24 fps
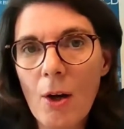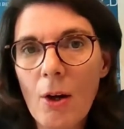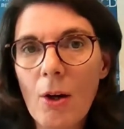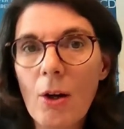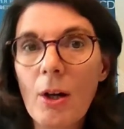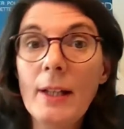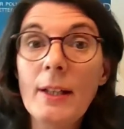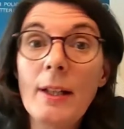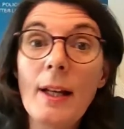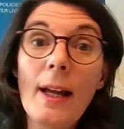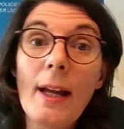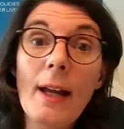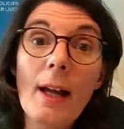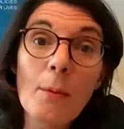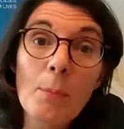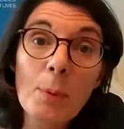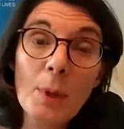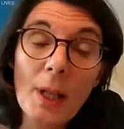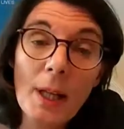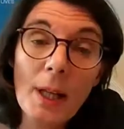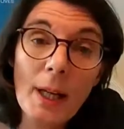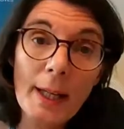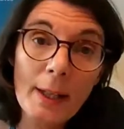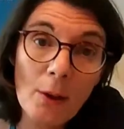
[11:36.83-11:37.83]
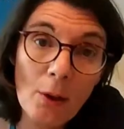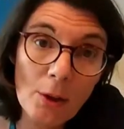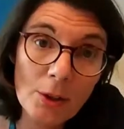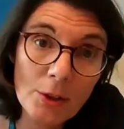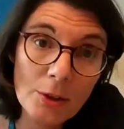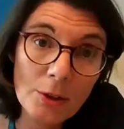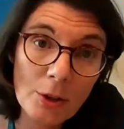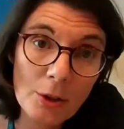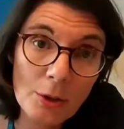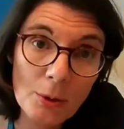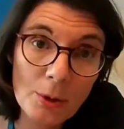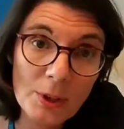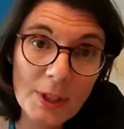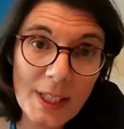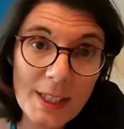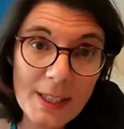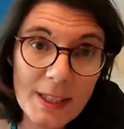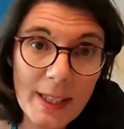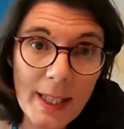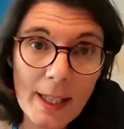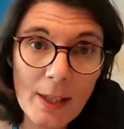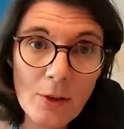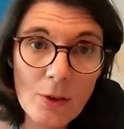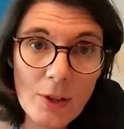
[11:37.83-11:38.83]
and applying also
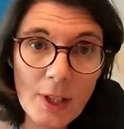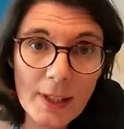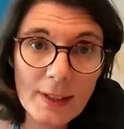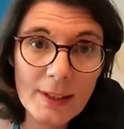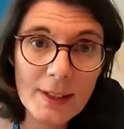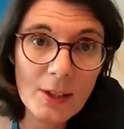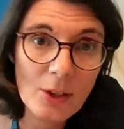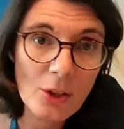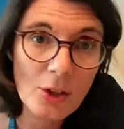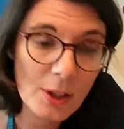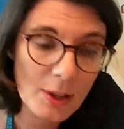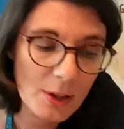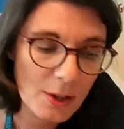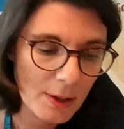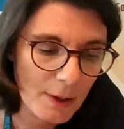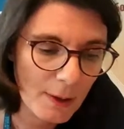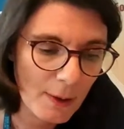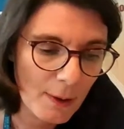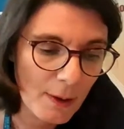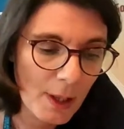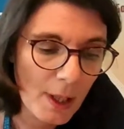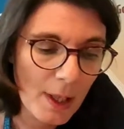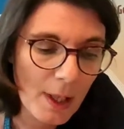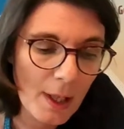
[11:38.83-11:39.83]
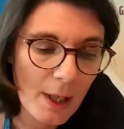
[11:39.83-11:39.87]
user-centric digital